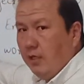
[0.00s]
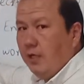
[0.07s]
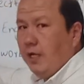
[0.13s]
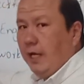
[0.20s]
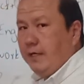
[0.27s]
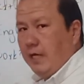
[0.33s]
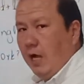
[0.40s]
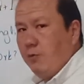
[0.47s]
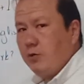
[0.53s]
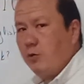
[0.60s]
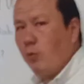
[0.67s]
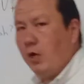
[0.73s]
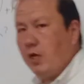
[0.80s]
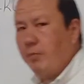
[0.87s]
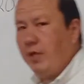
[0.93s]
And now you
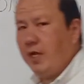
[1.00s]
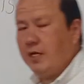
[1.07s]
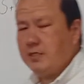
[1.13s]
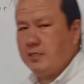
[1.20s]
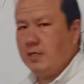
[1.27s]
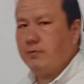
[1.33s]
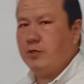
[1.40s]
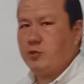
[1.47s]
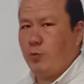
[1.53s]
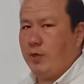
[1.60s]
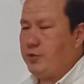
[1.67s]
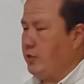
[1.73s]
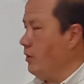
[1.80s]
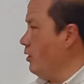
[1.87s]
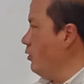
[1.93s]
want to make it WH
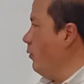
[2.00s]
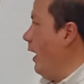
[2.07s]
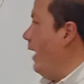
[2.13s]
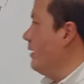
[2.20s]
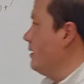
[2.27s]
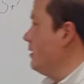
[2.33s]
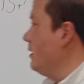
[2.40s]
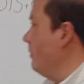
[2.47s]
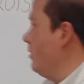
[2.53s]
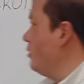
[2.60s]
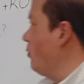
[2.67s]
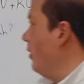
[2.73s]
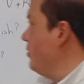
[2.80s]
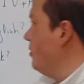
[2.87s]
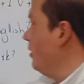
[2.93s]
question. You add a WH
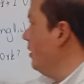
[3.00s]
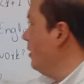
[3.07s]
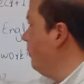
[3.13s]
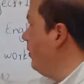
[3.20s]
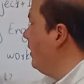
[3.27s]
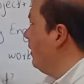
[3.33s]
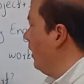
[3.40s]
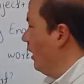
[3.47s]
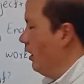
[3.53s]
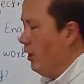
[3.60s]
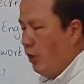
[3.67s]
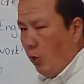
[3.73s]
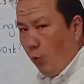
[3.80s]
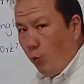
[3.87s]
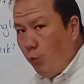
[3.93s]
question at the beginning.
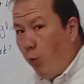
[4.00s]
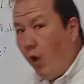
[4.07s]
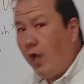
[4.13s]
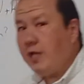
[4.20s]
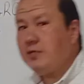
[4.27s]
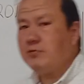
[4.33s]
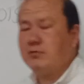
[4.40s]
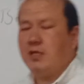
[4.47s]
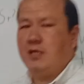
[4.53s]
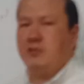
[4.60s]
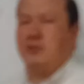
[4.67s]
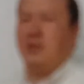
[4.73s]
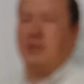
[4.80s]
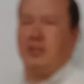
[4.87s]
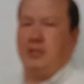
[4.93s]
Why do they
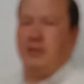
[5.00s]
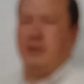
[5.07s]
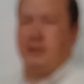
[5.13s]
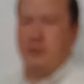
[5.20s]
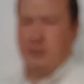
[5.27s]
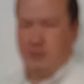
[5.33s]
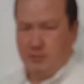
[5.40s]
study English?